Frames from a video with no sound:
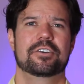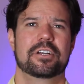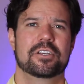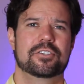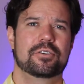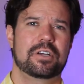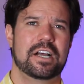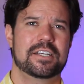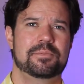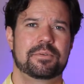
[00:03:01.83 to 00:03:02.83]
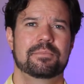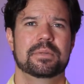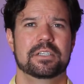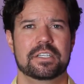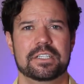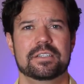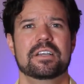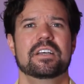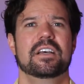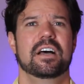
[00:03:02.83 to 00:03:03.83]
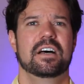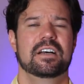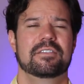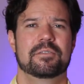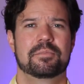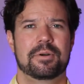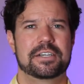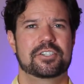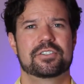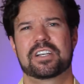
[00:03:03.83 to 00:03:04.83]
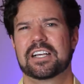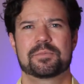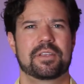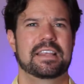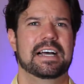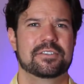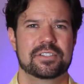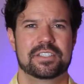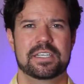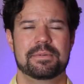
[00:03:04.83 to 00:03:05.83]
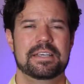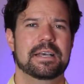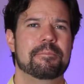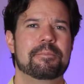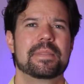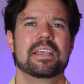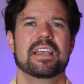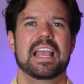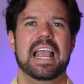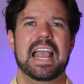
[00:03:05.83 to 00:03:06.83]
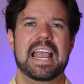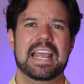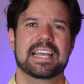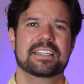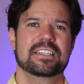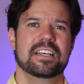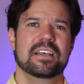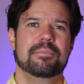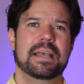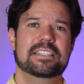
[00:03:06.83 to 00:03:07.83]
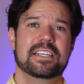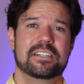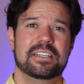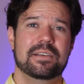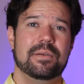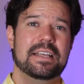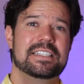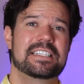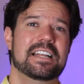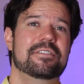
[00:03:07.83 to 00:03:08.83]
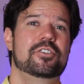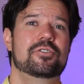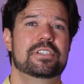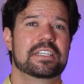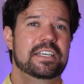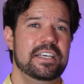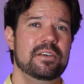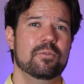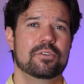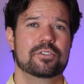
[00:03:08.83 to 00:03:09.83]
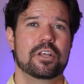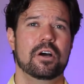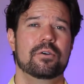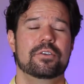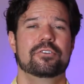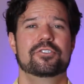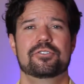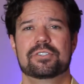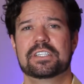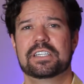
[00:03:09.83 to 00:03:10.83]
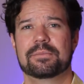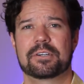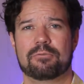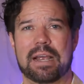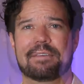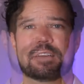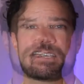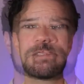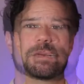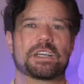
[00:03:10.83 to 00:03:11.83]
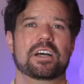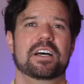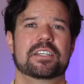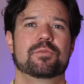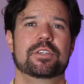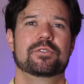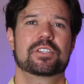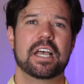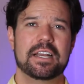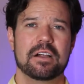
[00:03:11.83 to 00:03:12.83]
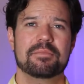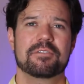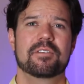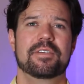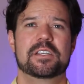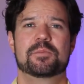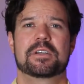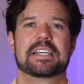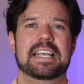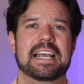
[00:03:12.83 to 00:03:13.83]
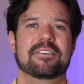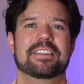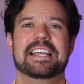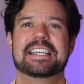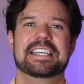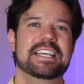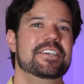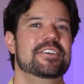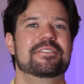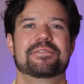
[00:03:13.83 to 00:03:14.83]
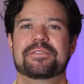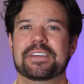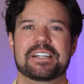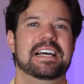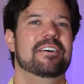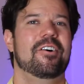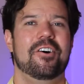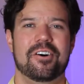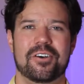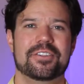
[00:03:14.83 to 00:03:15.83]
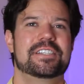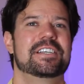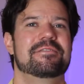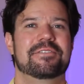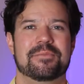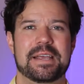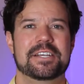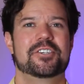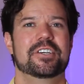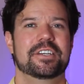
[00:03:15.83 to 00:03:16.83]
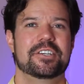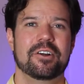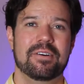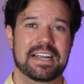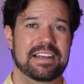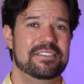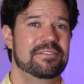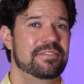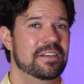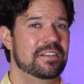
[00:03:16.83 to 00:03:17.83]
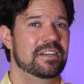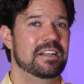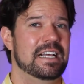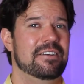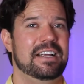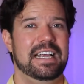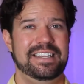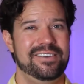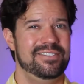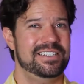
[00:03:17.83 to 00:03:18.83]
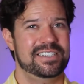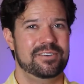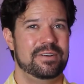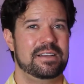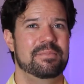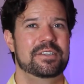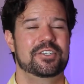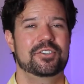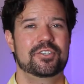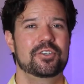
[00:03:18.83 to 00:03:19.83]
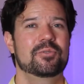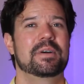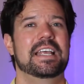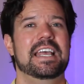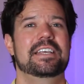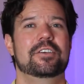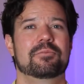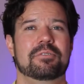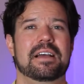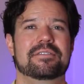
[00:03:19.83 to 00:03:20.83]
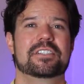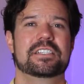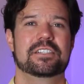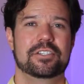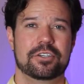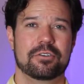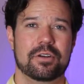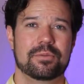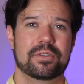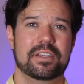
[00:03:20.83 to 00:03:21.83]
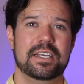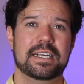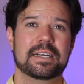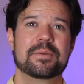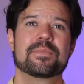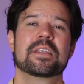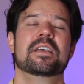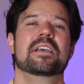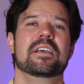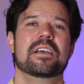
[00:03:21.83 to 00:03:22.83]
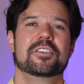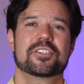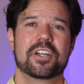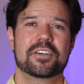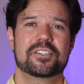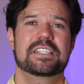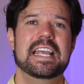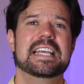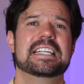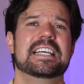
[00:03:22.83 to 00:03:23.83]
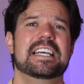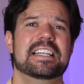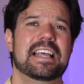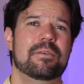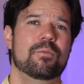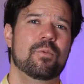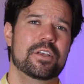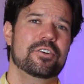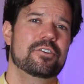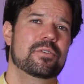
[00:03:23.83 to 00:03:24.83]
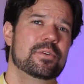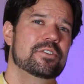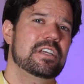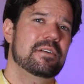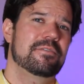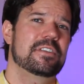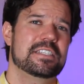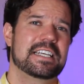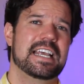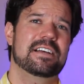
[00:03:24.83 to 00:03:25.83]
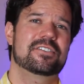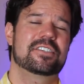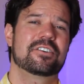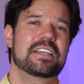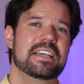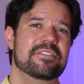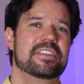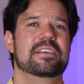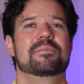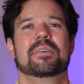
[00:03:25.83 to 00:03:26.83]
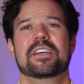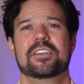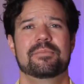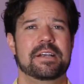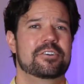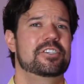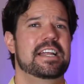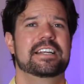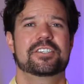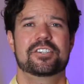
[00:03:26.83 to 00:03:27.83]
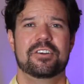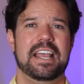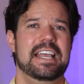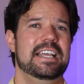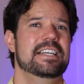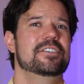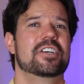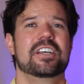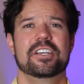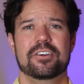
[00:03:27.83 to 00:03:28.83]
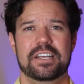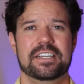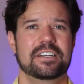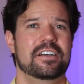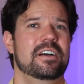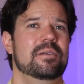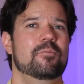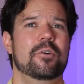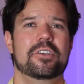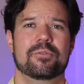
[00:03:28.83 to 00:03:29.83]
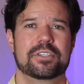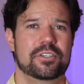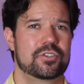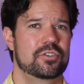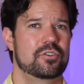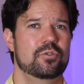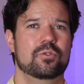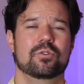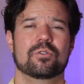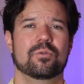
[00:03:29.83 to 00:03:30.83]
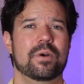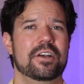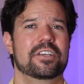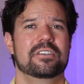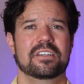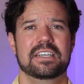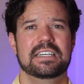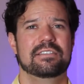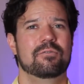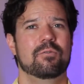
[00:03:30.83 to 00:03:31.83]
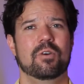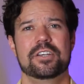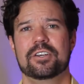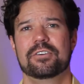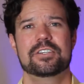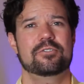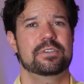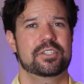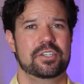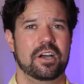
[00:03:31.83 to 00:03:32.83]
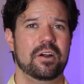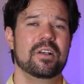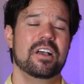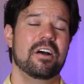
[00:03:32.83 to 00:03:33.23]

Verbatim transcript: You can also do cost per million uh, of impressions, cost per thousand CPM. And basically, instead of choosing keywords though, you're choosing demographics because when you sign up for a Facebook account, they get you to fill out all this information. You don't have to fill it all out. I don't necessarily recommend you do, but hey, your privacy is your own thing. Just understand that what you're doing when you sign up for these accounts, you're giving them your marriage status, your age, your income, where you went to school, where you live, what your interests are.